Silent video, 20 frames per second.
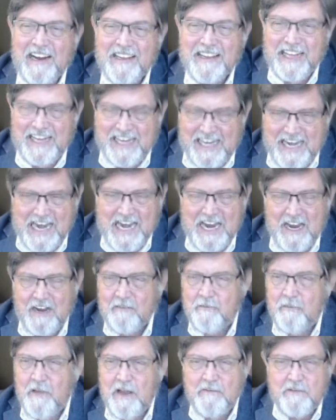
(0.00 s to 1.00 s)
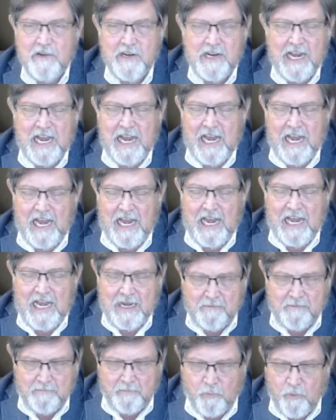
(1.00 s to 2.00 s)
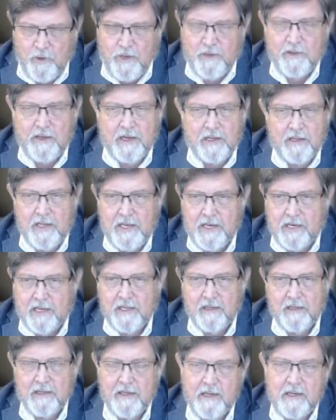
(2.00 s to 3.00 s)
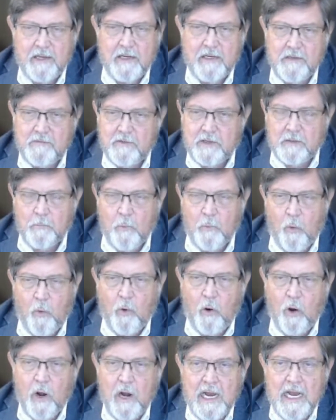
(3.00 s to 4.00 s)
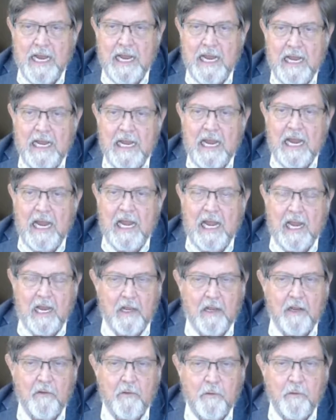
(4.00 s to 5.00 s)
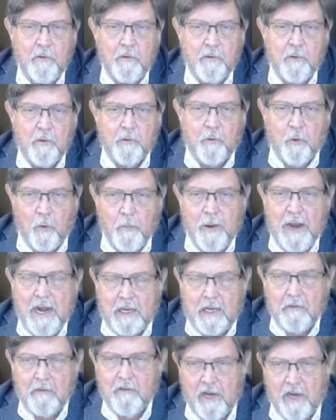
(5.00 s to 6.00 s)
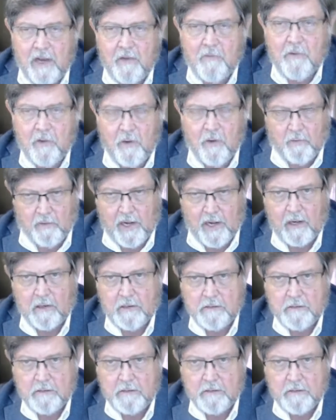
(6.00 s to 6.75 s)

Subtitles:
They have. They've done everything they can think of and more, and the traumatic event is still there.